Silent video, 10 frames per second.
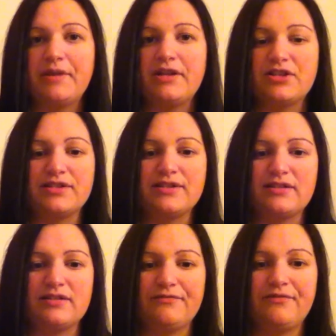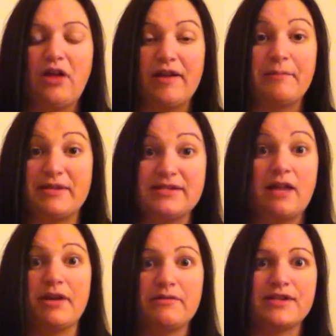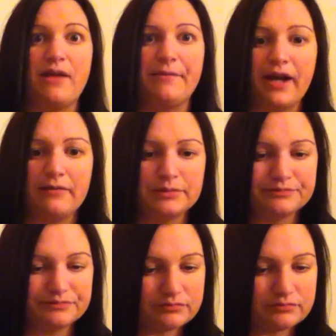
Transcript: but it just felt like my stomach was coming up.